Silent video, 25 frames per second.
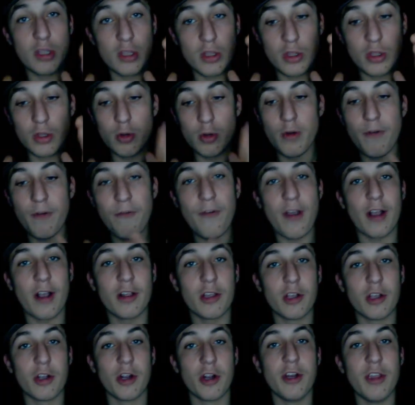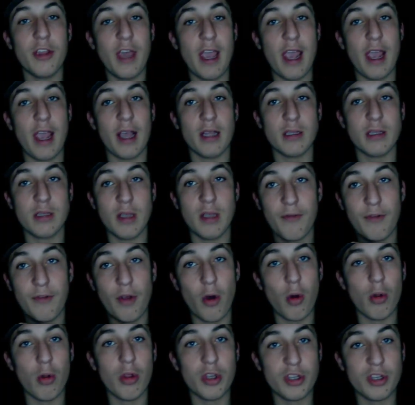do in fact occur in the hands of
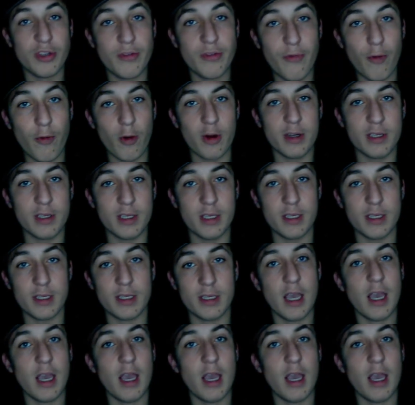coalition forces.